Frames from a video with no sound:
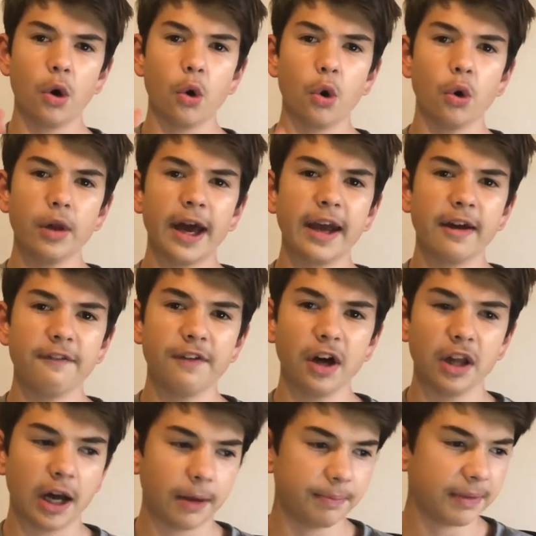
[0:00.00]
All AFL
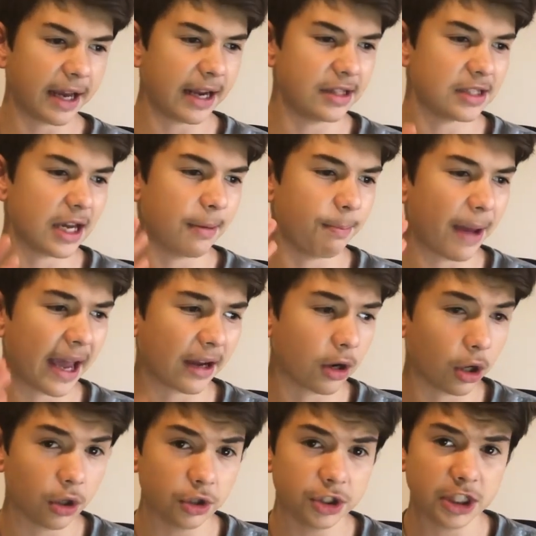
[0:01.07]
Updates, and
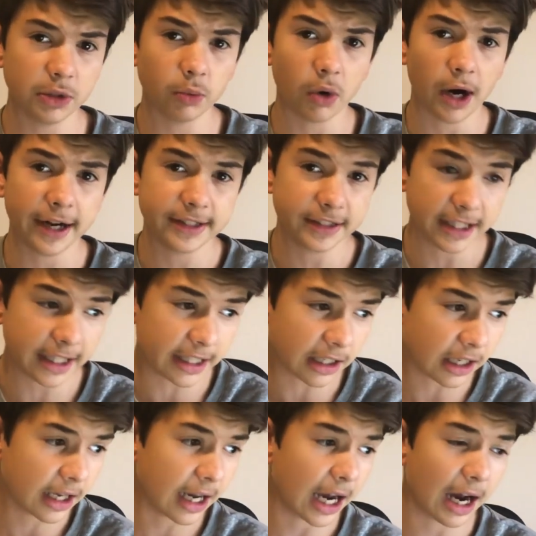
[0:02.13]
Packology
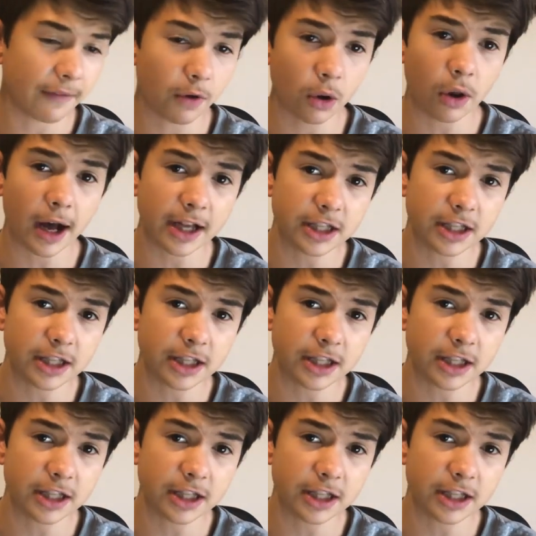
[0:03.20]
YT have all